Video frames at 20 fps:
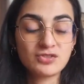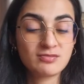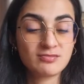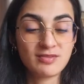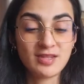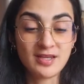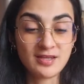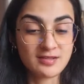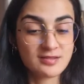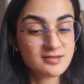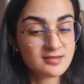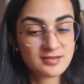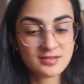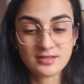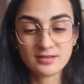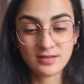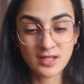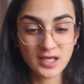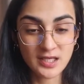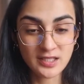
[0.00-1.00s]
things
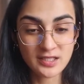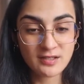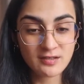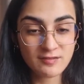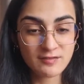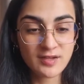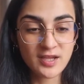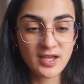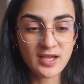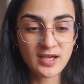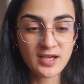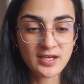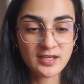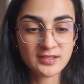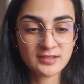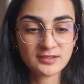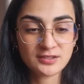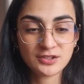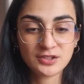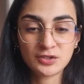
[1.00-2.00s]
in life
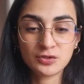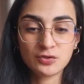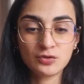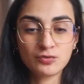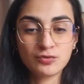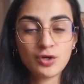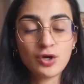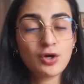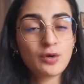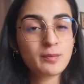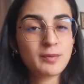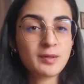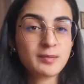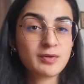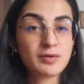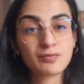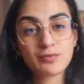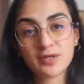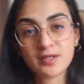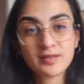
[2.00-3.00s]
and you've
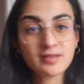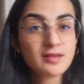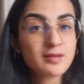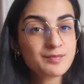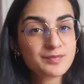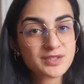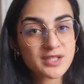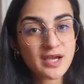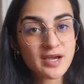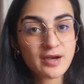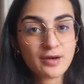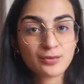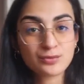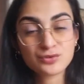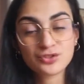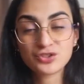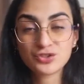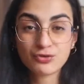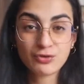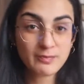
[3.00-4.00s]
maybe written them down,
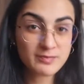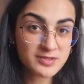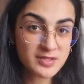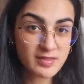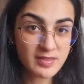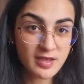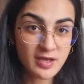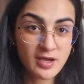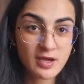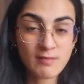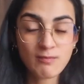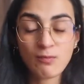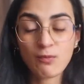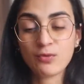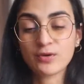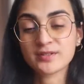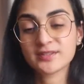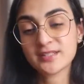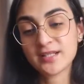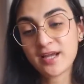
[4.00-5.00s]
scripted them,
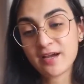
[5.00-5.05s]
or said